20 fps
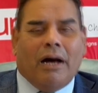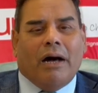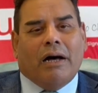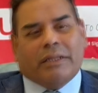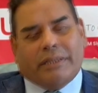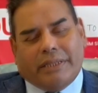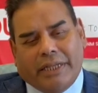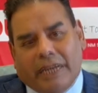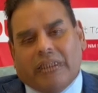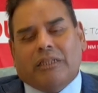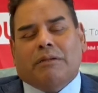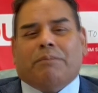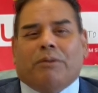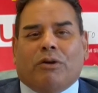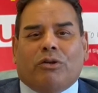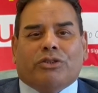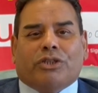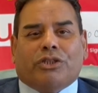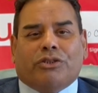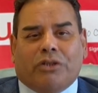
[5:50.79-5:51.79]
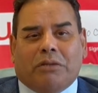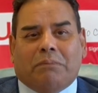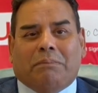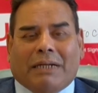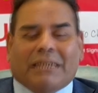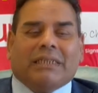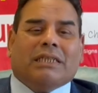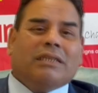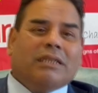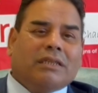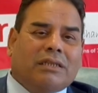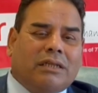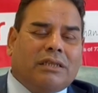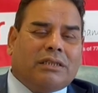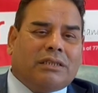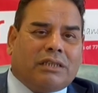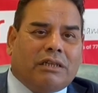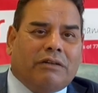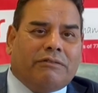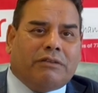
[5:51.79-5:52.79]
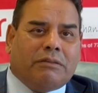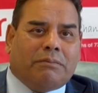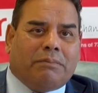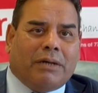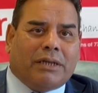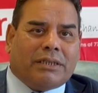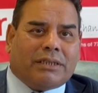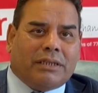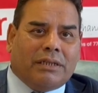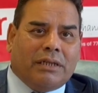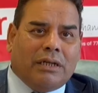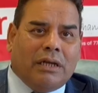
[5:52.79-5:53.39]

They in the polls are doing better than the Conservative Party.